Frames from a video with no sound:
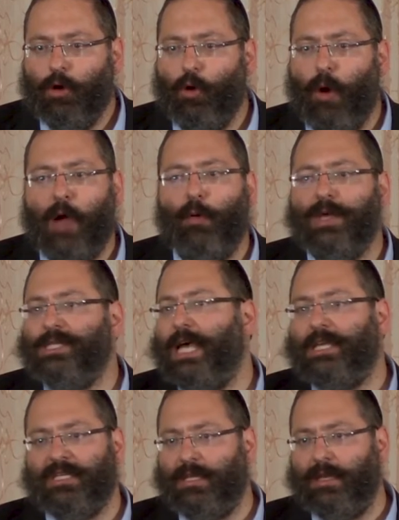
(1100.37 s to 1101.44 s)
Who I was
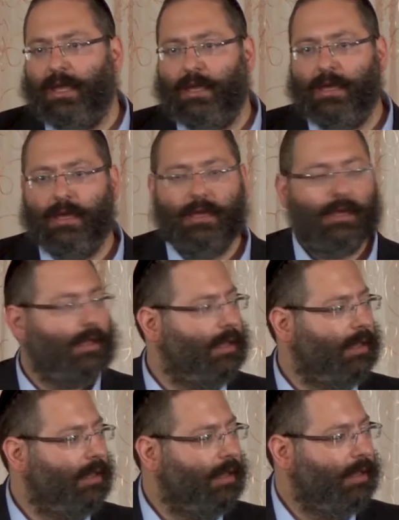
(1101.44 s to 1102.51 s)
yesterday
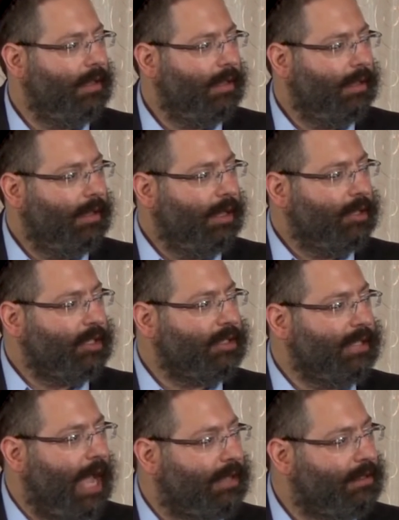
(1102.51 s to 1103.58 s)
does
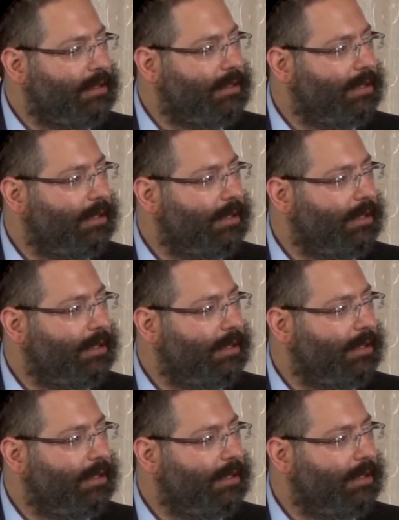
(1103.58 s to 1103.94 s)
not